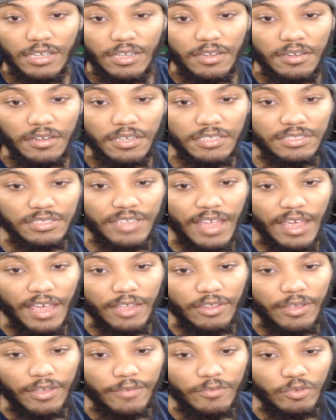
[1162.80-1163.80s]
is
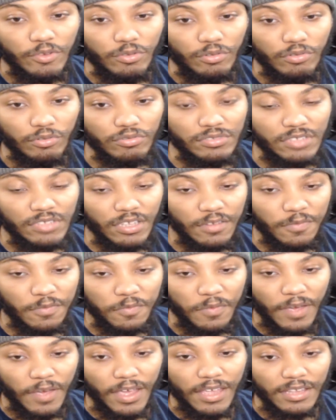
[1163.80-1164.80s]
that if you lose this
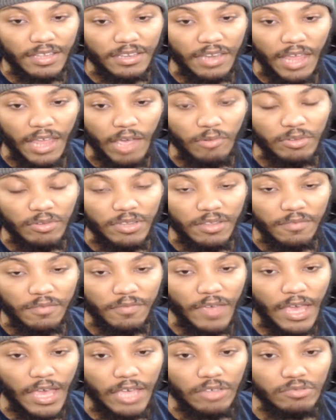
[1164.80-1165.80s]
fight, now it
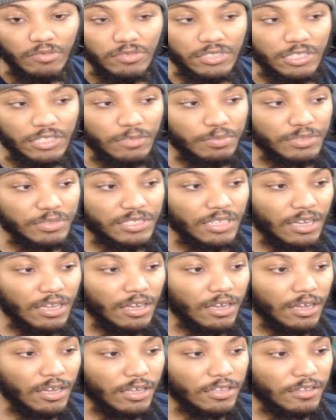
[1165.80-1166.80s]
devalues
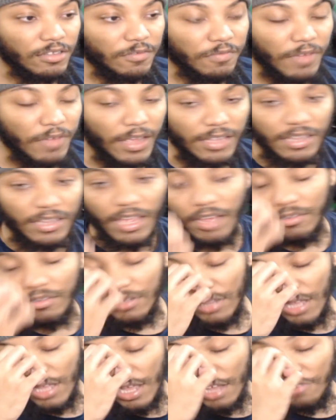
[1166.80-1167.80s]
the fight down
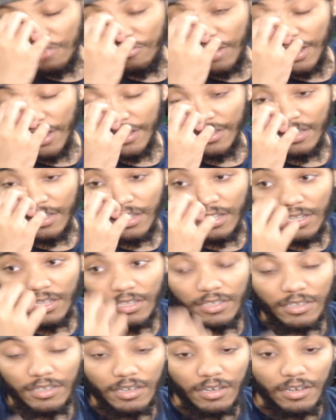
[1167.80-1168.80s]
the line, right?
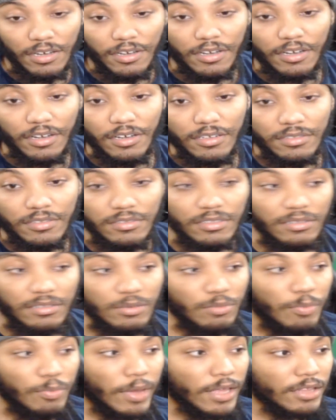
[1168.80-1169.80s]
You
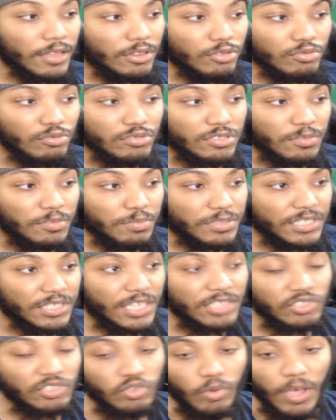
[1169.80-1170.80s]
might lose a
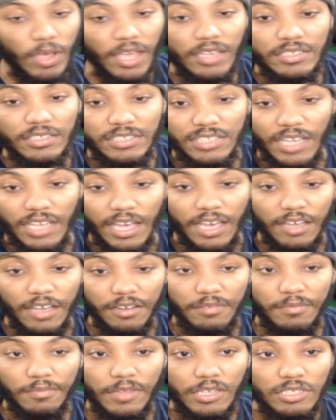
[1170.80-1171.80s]
potential A
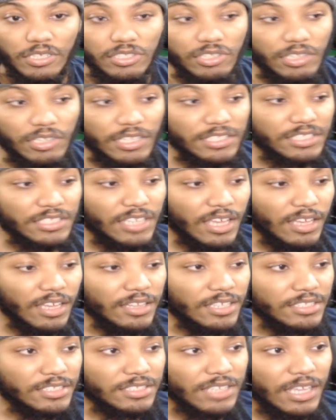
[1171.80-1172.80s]
side. So let's say
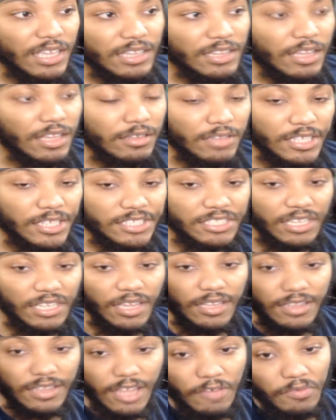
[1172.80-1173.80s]

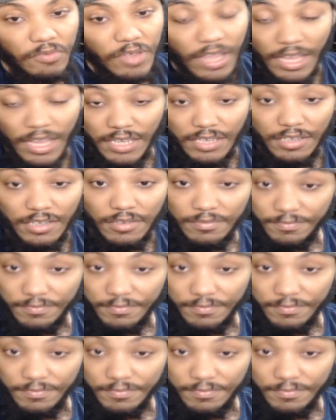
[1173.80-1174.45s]
Devin Haney.